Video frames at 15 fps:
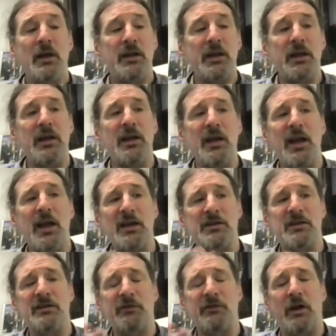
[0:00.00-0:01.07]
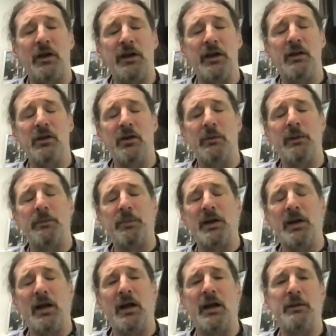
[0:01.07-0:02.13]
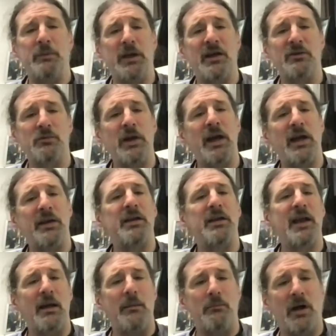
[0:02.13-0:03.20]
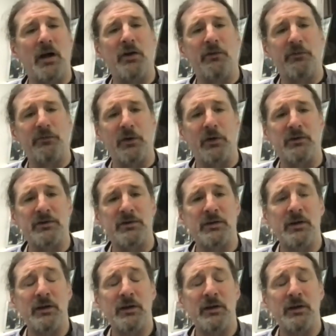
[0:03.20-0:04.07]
The E8s is falling a little bit behind because we had the gap model first.